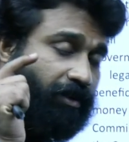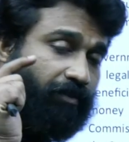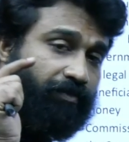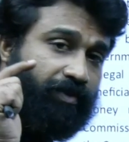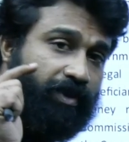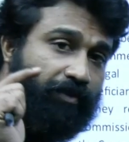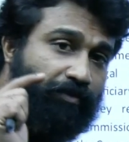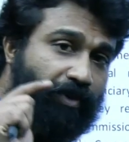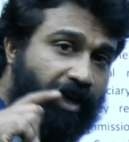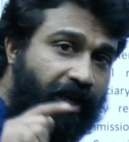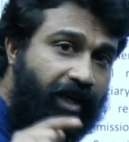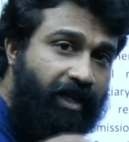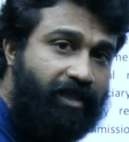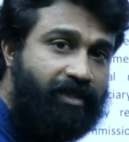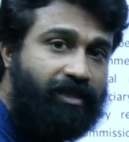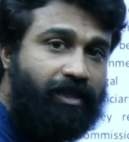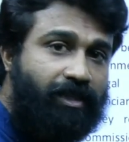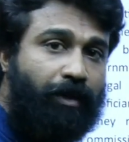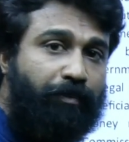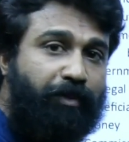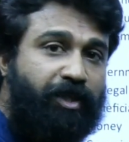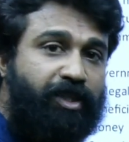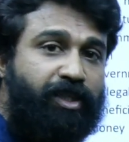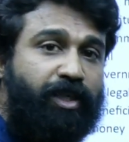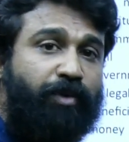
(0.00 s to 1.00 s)
of the finance
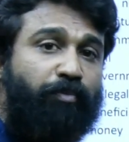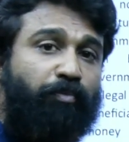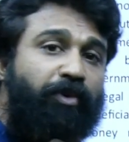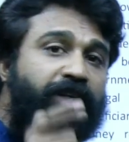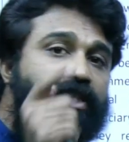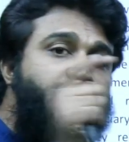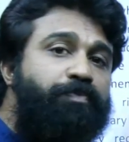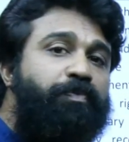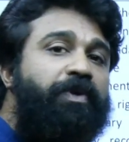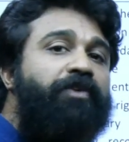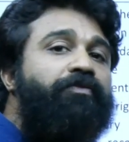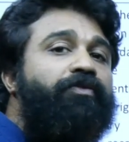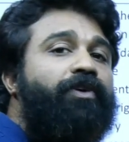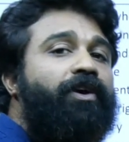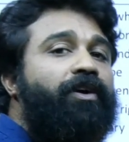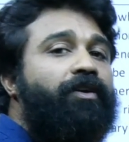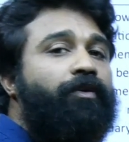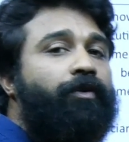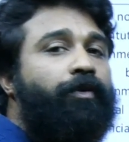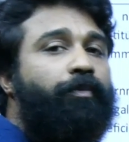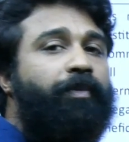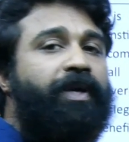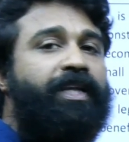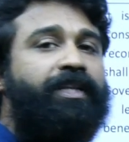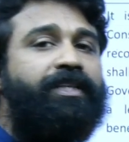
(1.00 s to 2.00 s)
commission must be
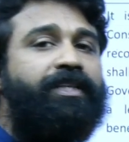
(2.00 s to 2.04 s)
followed by